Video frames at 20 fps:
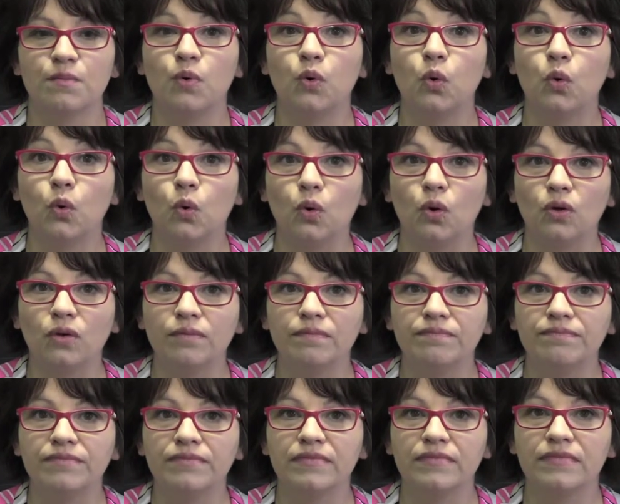pull,
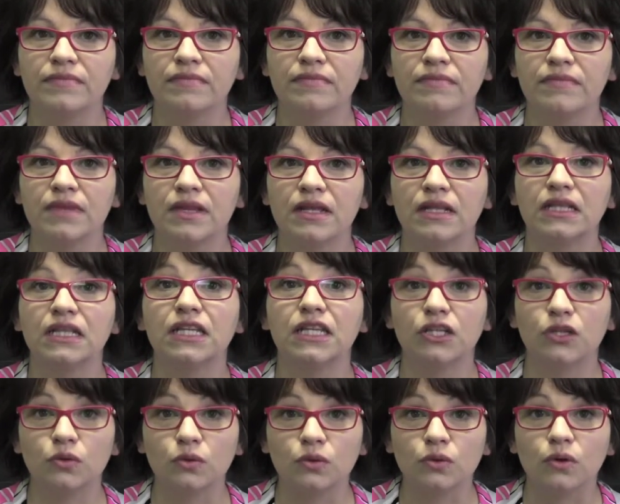
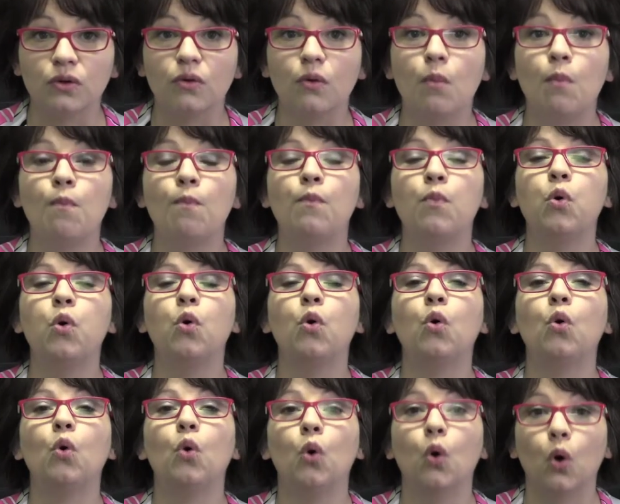literal
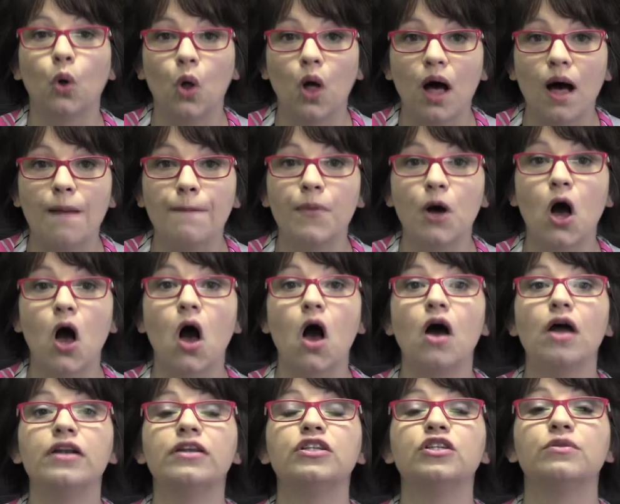pull, up
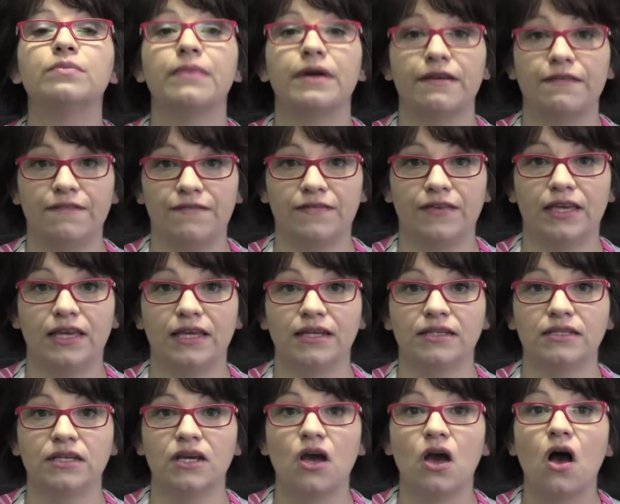onto my
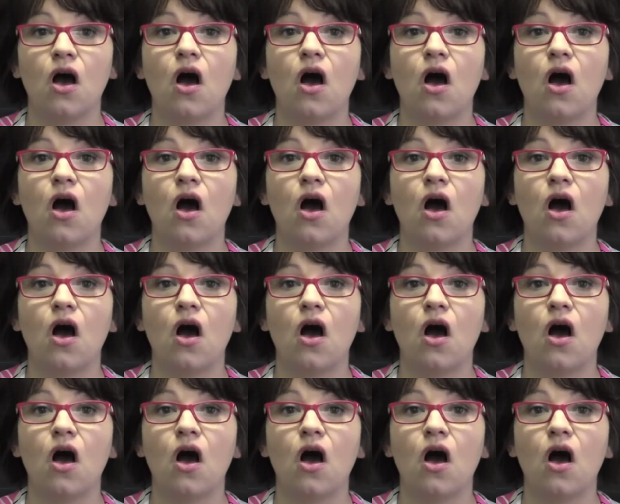feet,